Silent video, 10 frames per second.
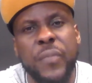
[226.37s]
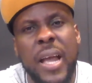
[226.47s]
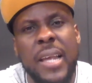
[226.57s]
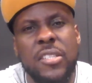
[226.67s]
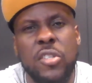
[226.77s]

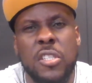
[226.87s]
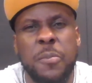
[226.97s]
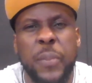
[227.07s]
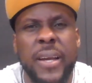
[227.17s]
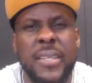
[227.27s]
I
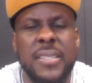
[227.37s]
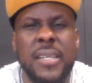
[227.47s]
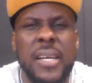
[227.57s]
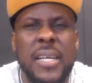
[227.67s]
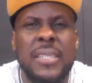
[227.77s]
suspect
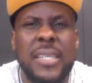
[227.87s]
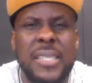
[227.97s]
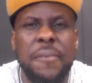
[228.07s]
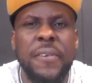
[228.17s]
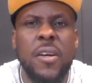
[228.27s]
the
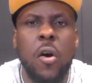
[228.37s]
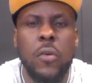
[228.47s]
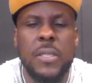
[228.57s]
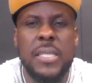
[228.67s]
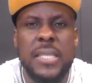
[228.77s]

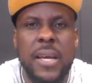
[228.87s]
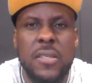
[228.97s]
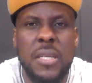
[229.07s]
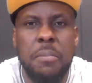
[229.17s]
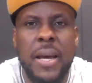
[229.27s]
difficulties
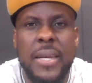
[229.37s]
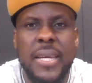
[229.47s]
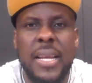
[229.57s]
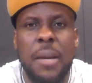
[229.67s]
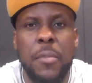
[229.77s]
Nelson
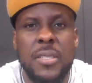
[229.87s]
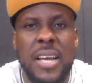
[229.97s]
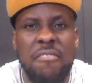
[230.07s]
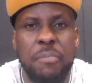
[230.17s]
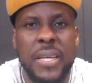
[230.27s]
Mandela must
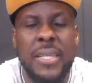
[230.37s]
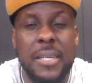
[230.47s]
have been,